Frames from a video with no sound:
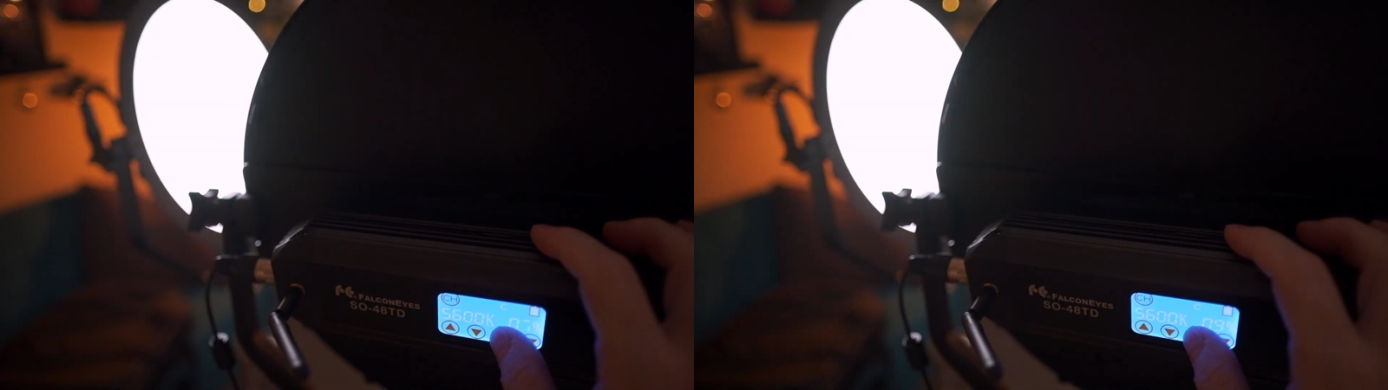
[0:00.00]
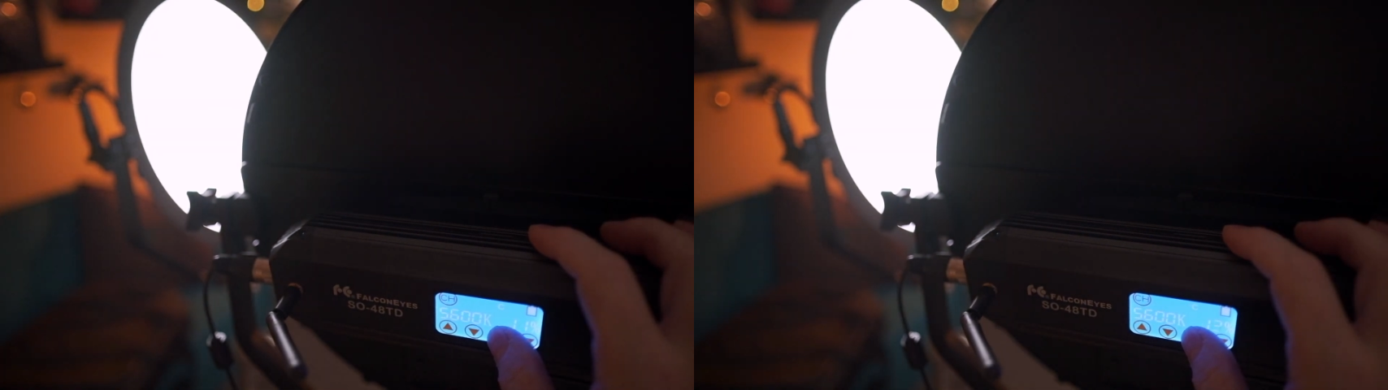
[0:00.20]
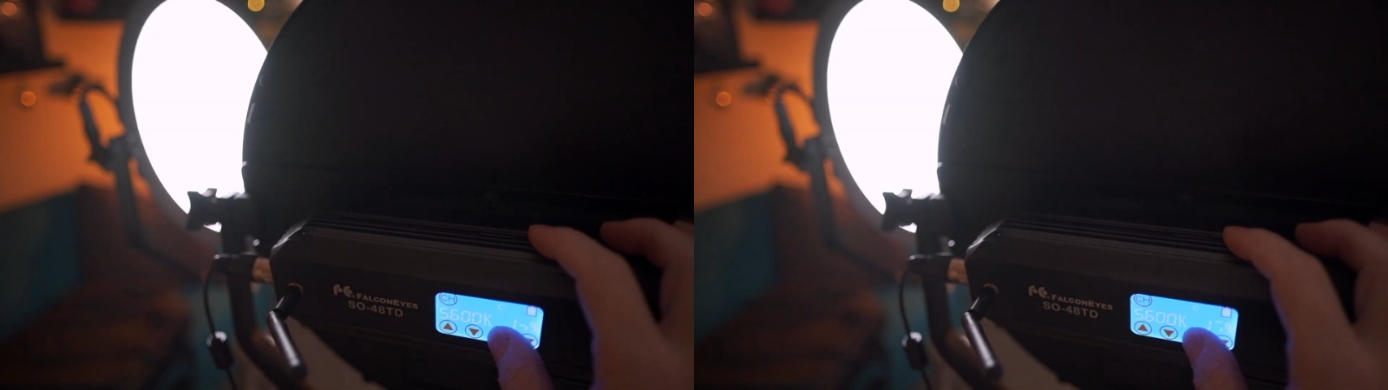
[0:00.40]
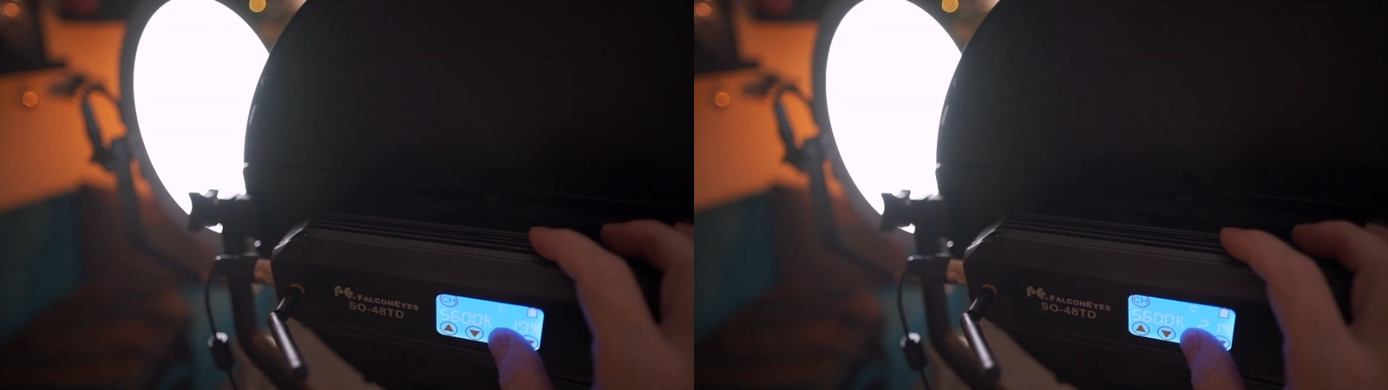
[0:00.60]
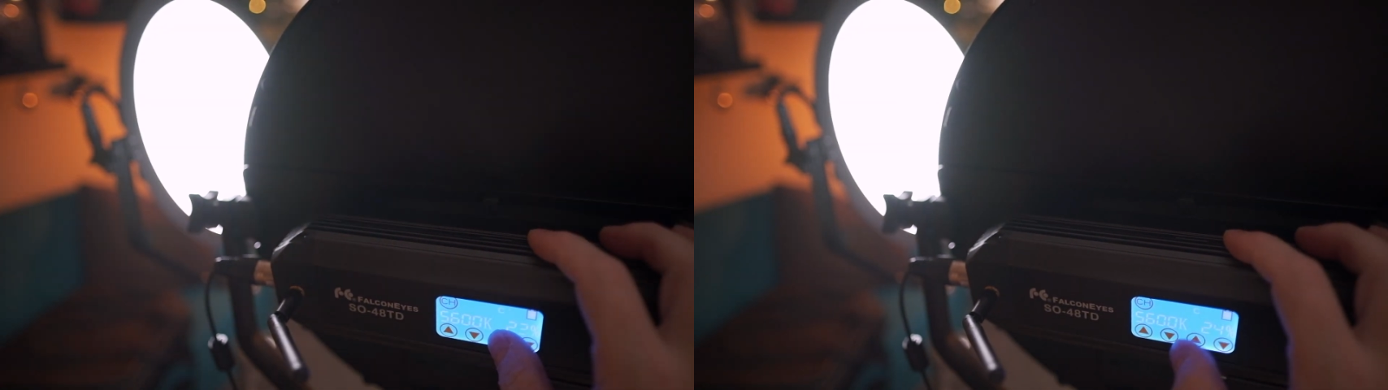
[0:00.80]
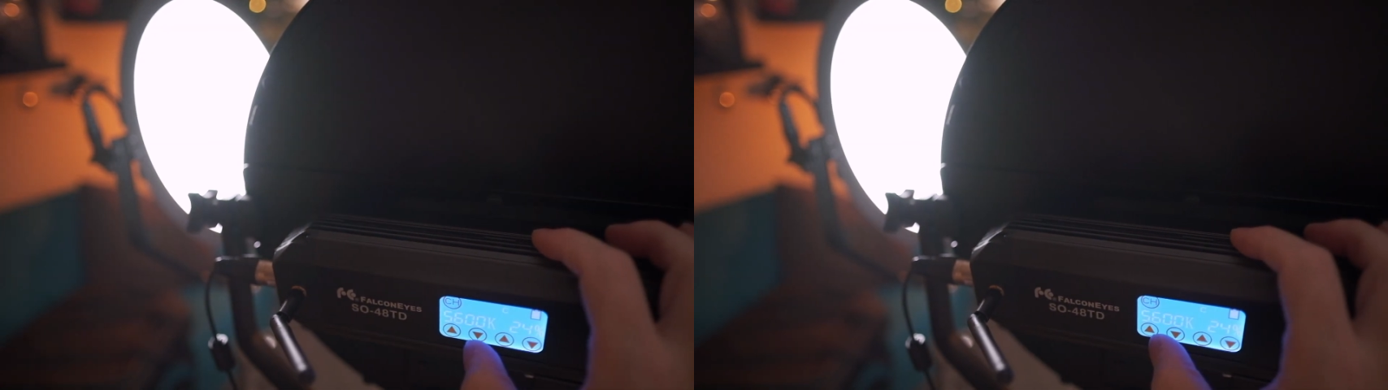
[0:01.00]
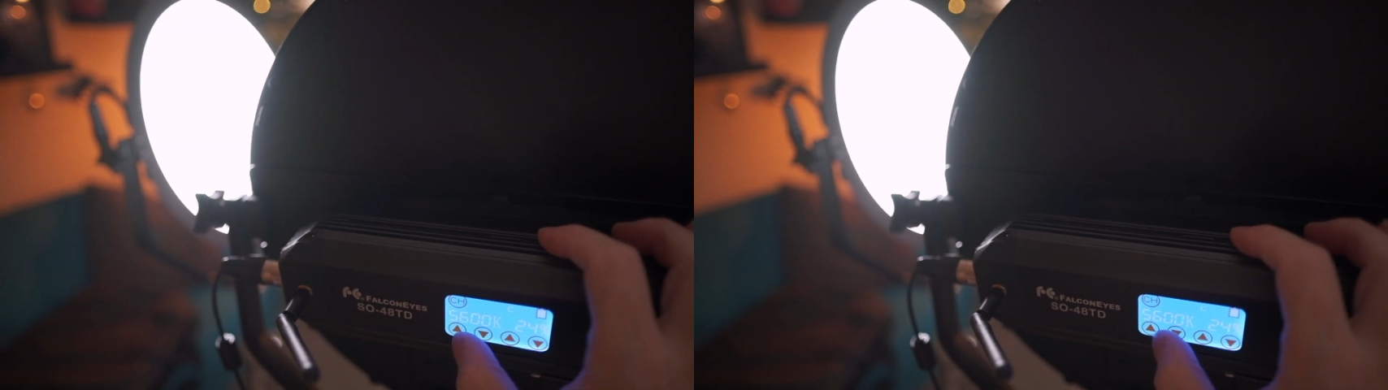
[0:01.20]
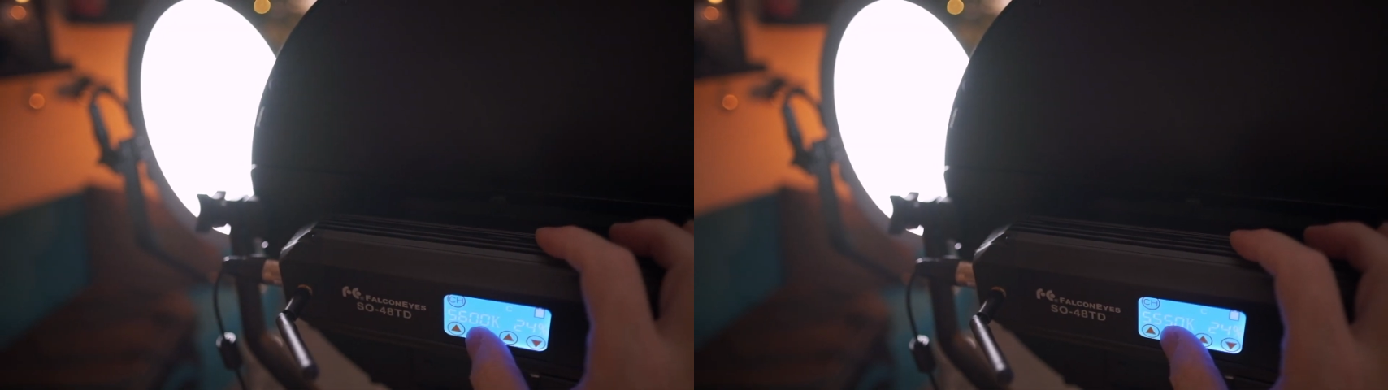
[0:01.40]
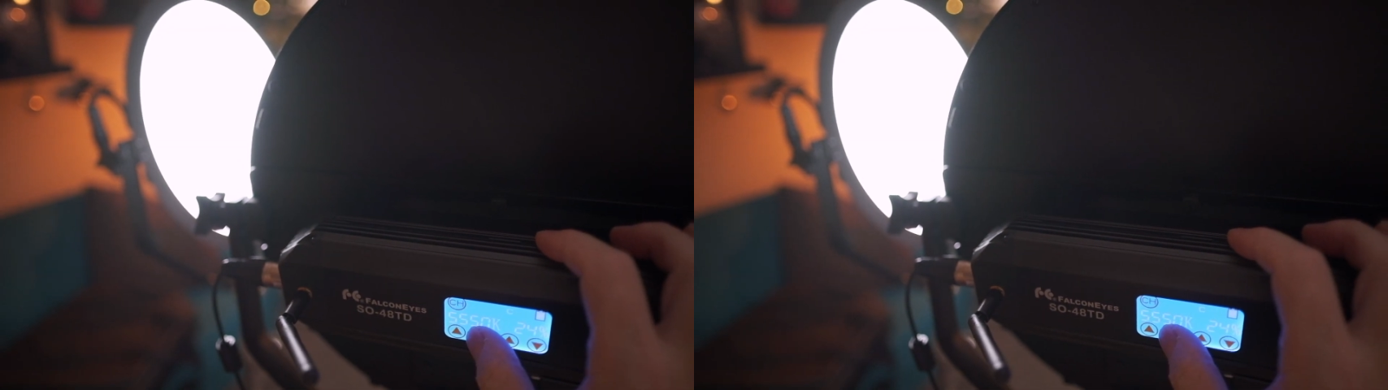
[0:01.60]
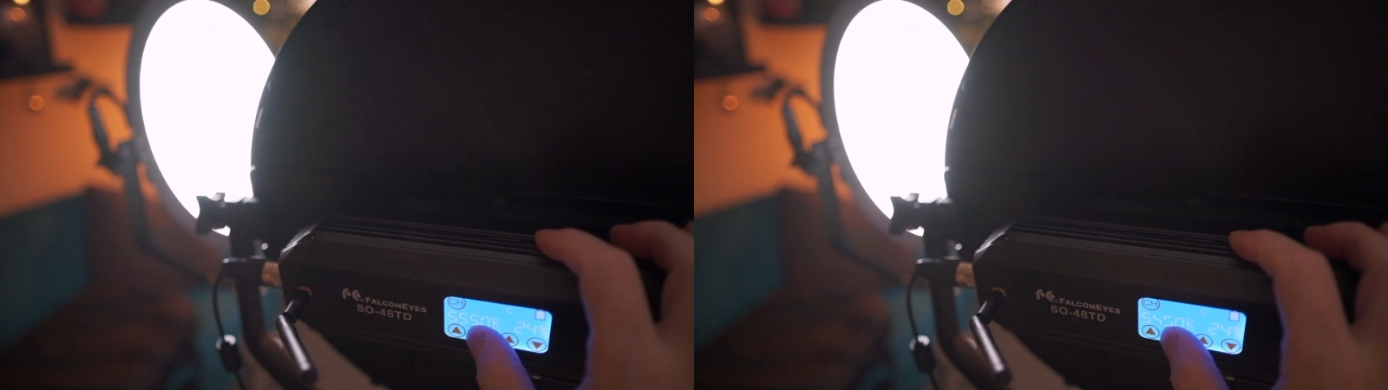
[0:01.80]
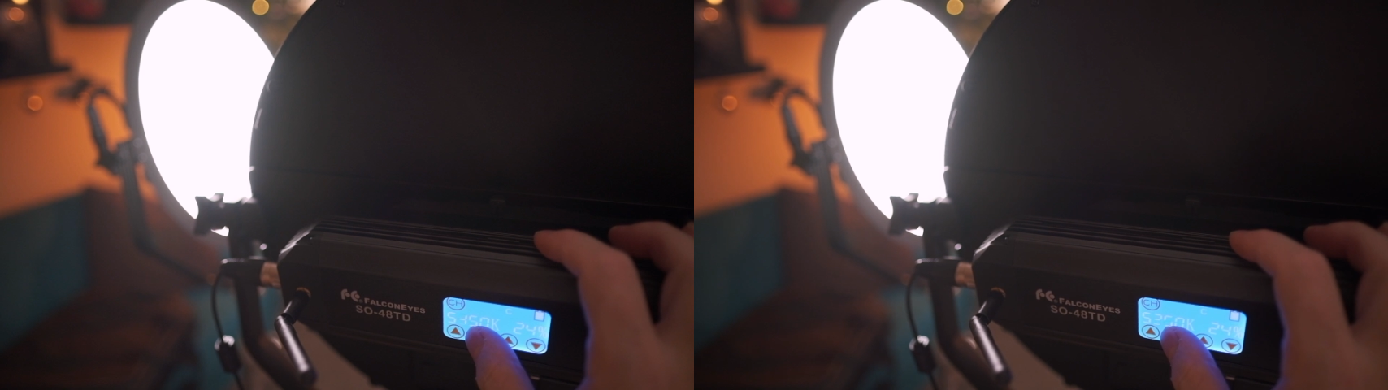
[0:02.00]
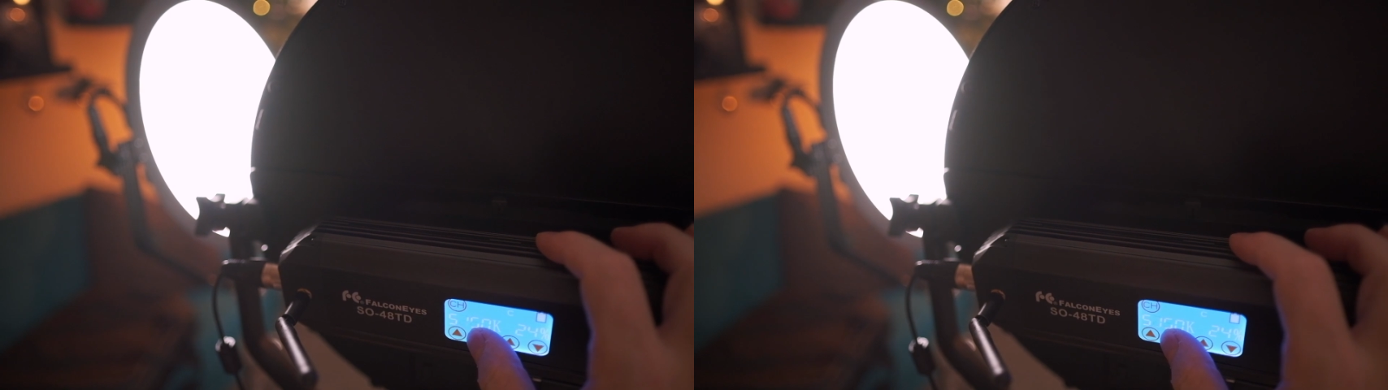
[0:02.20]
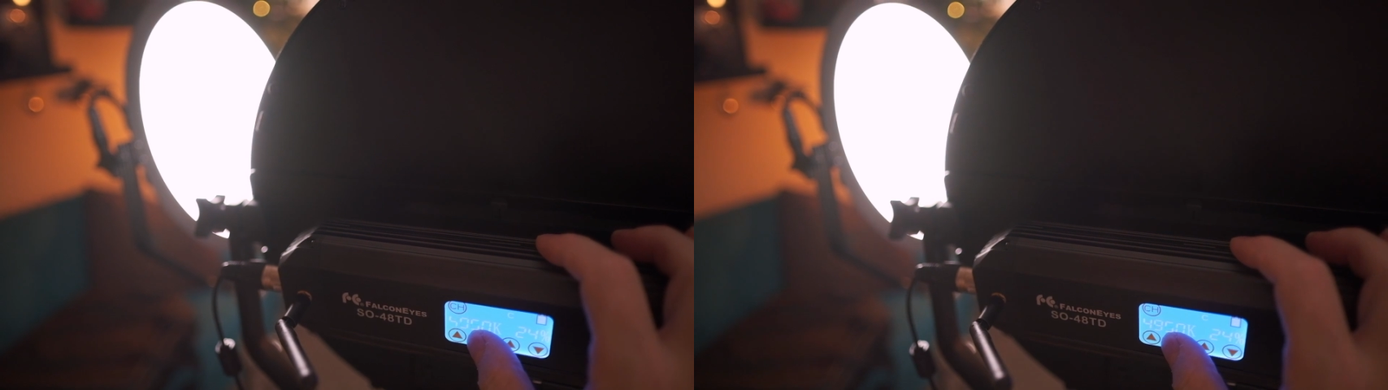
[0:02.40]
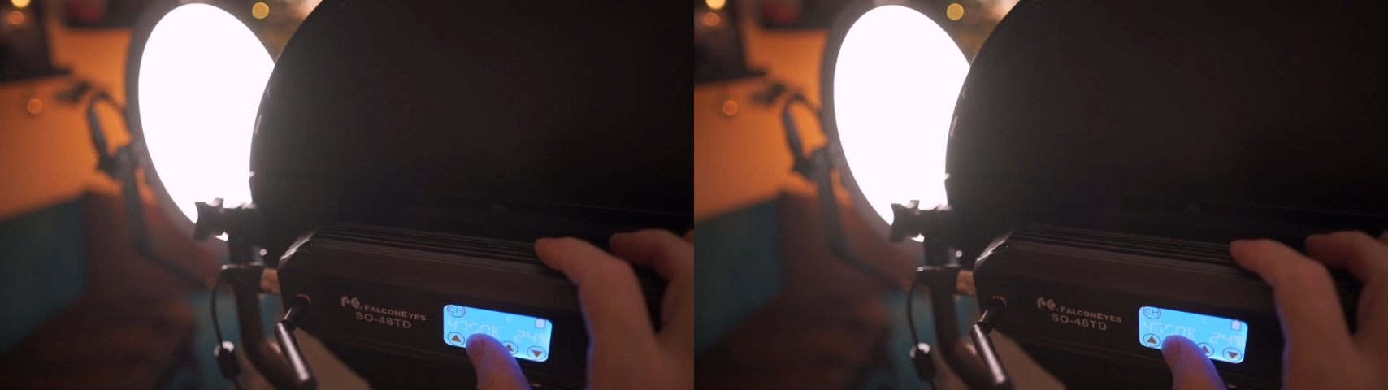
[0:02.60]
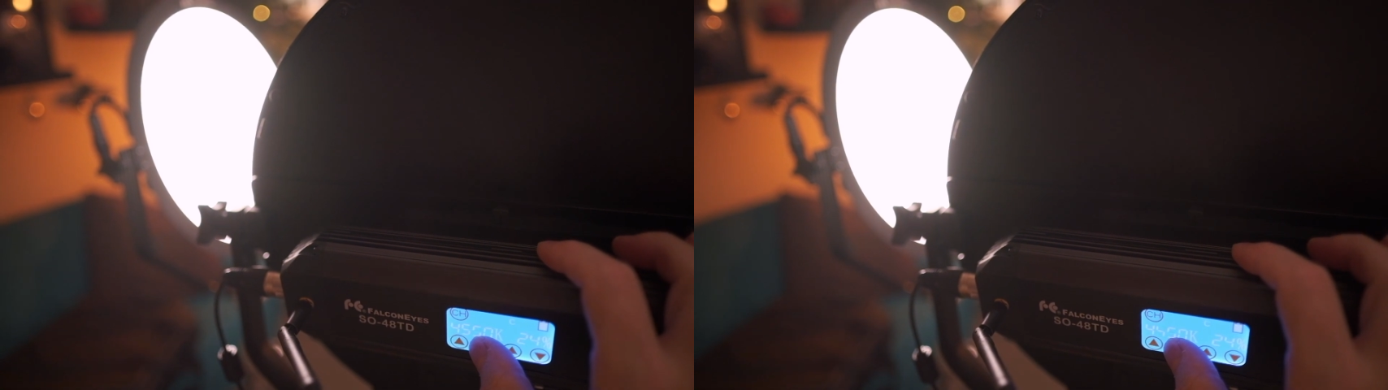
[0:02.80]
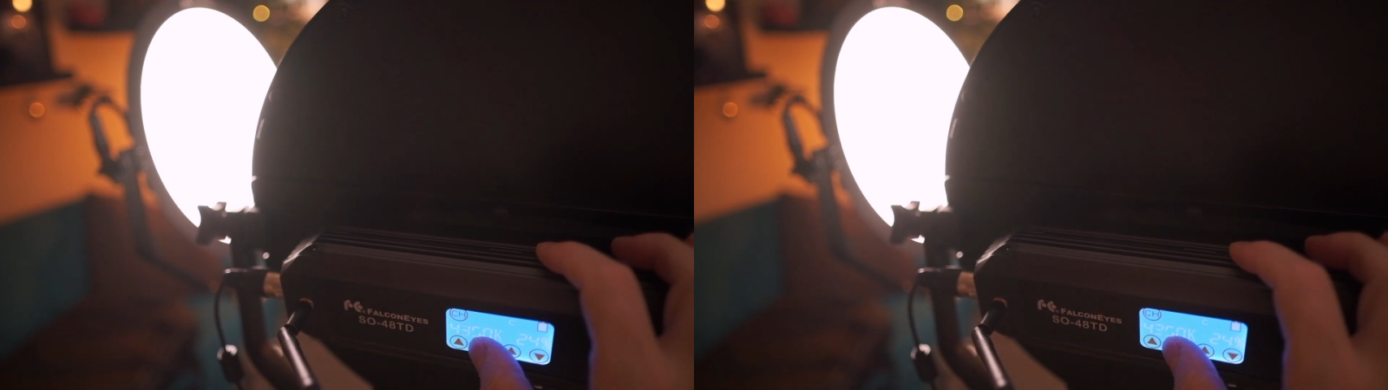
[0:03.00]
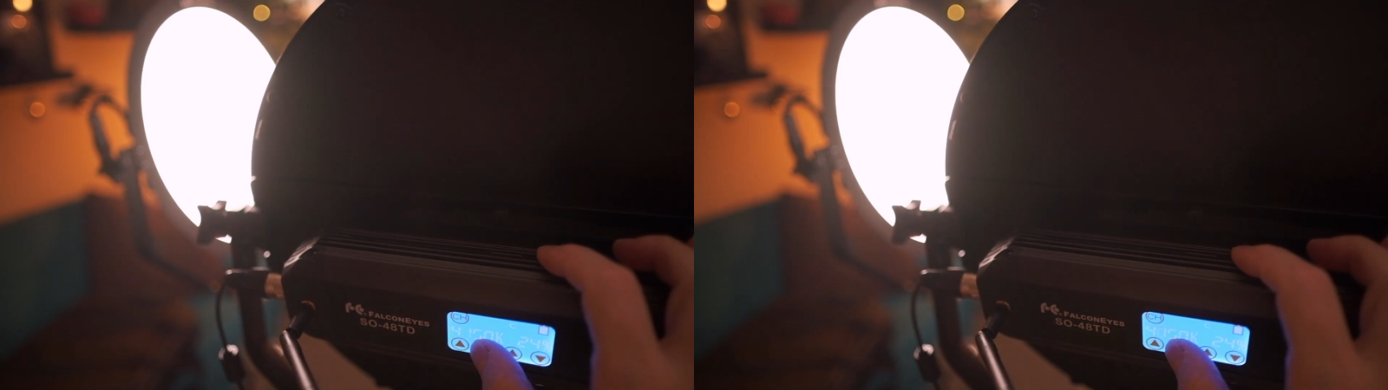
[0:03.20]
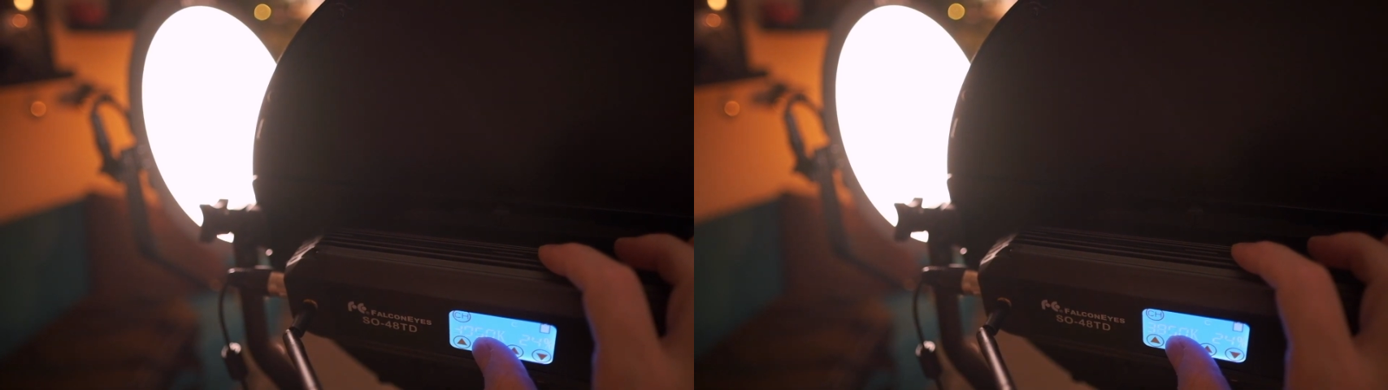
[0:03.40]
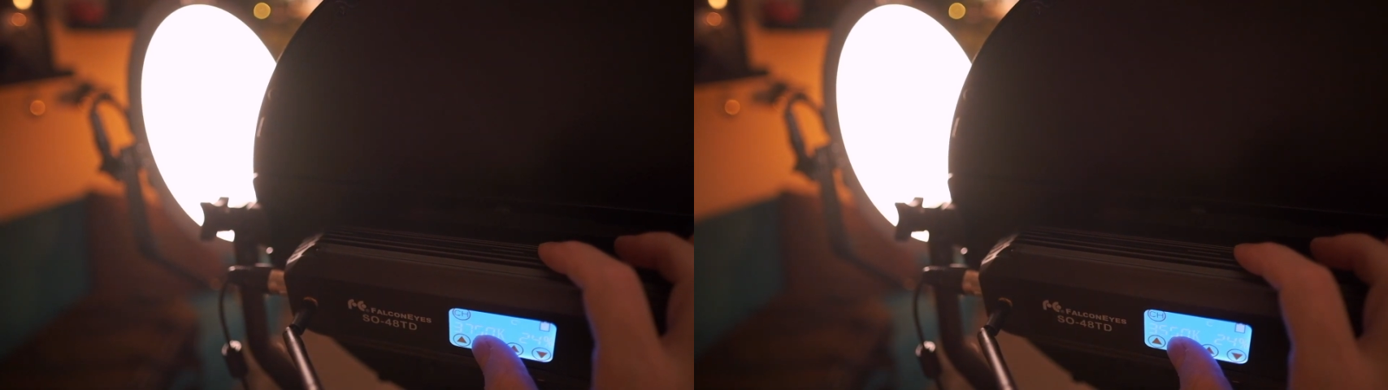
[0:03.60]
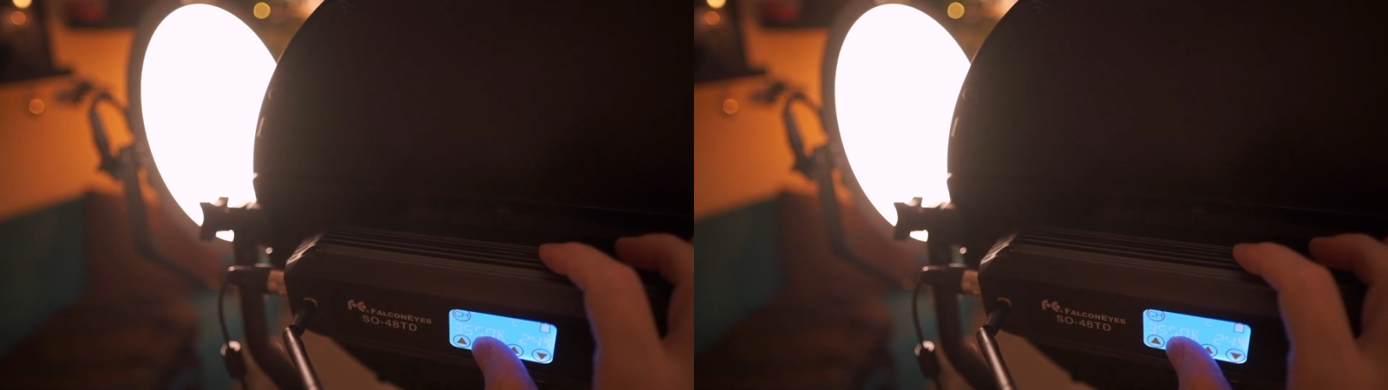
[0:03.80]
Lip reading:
(no speaker visible)